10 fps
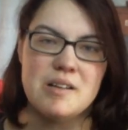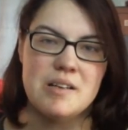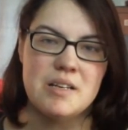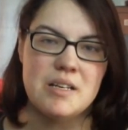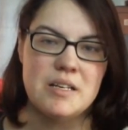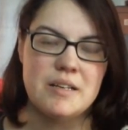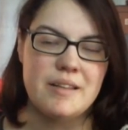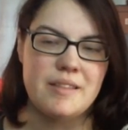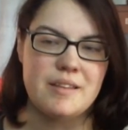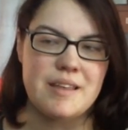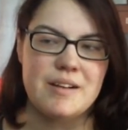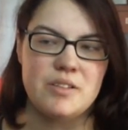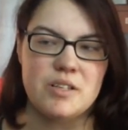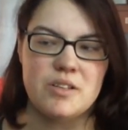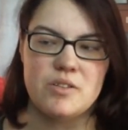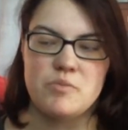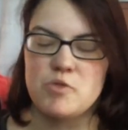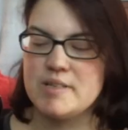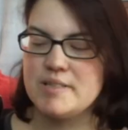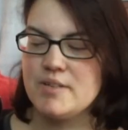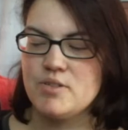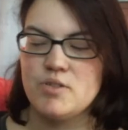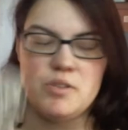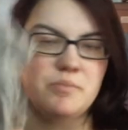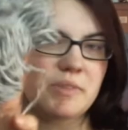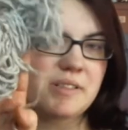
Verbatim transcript: I think that'll look a little more intentional.